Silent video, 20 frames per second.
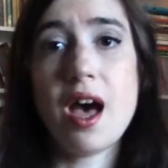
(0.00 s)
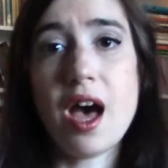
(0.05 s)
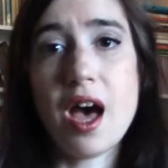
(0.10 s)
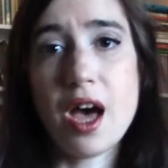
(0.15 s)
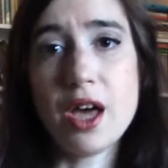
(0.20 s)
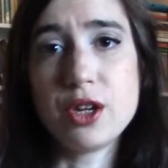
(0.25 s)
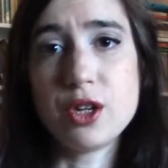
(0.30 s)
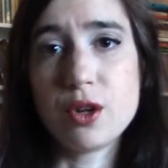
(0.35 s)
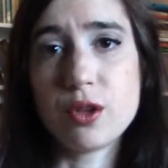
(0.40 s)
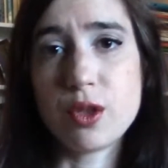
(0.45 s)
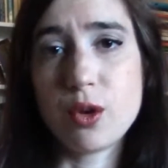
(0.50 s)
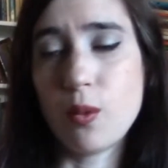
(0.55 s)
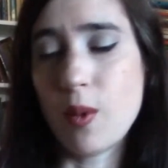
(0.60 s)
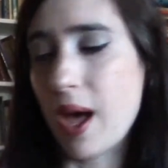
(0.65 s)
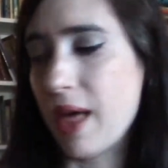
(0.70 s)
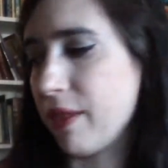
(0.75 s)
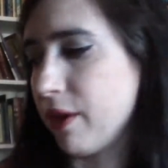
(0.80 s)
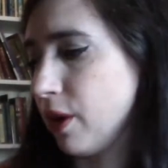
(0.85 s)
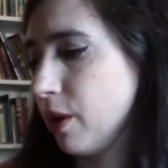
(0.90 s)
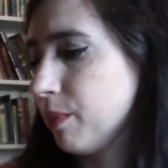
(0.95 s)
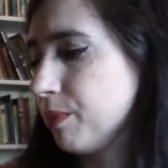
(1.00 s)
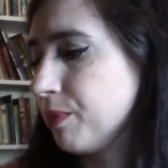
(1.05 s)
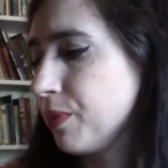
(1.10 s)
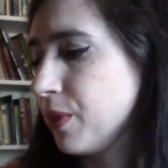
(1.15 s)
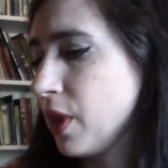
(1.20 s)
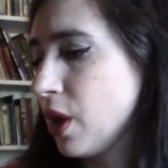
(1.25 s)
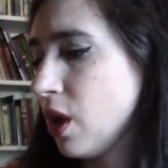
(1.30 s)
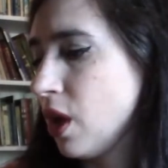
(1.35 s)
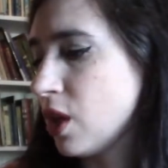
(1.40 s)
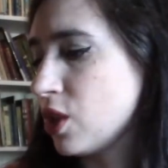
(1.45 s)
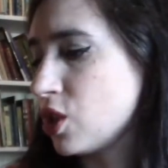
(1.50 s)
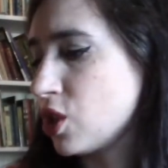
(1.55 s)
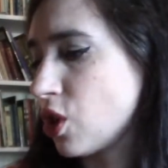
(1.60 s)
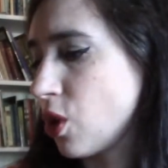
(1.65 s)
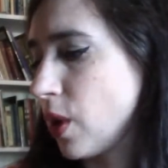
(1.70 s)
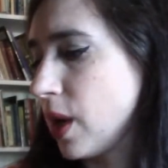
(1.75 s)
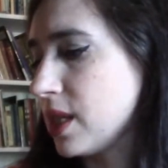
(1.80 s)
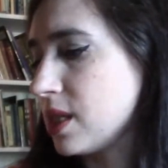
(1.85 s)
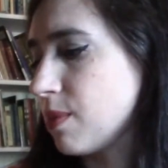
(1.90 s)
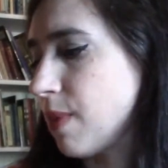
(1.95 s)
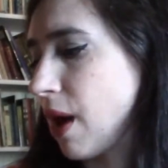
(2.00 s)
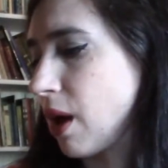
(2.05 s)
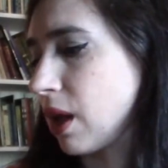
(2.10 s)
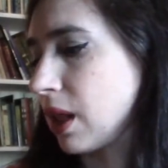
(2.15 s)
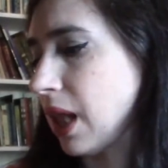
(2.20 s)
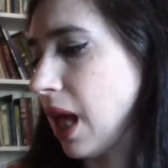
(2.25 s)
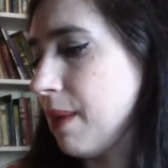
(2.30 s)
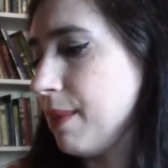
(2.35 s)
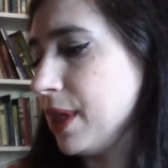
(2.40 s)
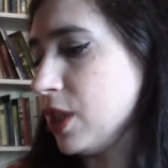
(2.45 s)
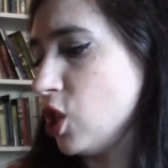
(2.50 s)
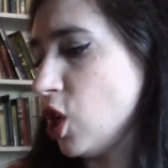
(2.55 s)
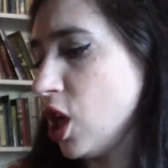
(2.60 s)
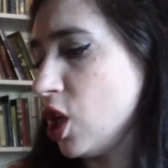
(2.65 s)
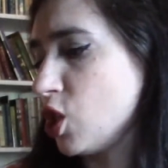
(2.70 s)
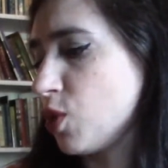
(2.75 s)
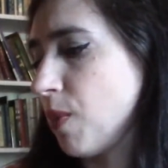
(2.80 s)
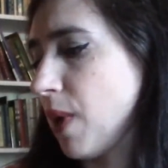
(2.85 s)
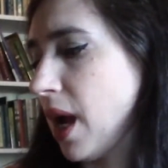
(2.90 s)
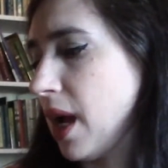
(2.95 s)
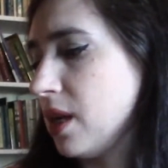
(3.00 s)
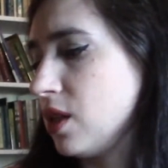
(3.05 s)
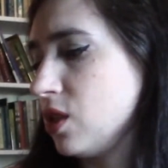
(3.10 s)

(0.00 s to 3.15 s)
Under the Weather, Stories About Climate Change by